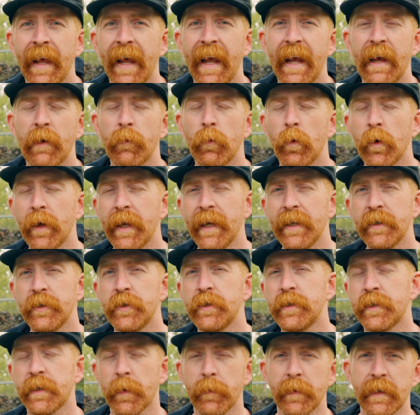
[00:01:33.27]
and we'll get
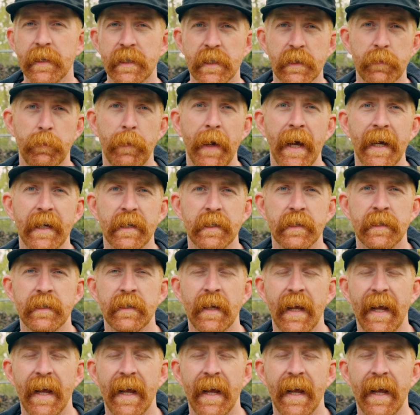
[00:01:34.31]
into some of the specs